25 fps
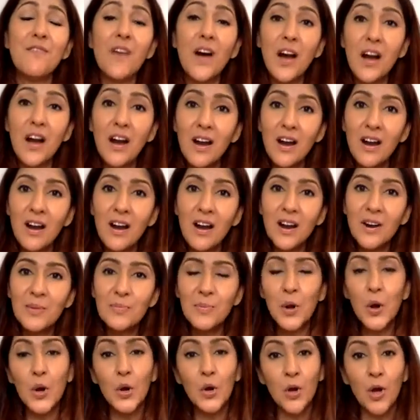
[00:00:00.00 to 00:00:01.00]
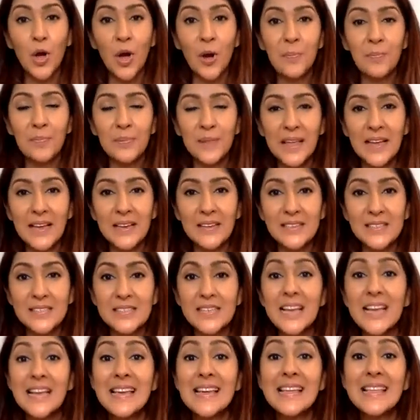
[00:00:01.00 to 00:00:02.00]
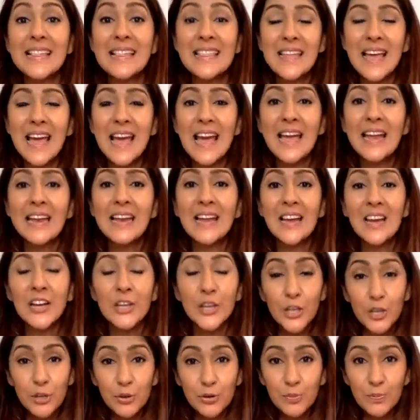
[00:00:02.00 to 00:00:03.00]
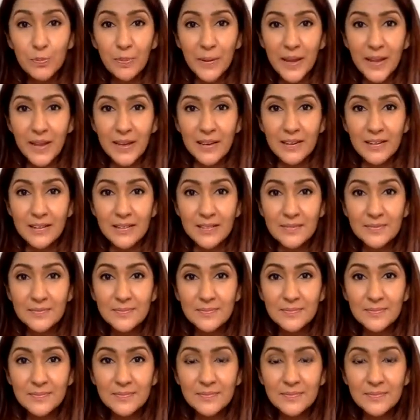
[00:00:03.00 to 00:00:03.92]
far more complex than acute pain,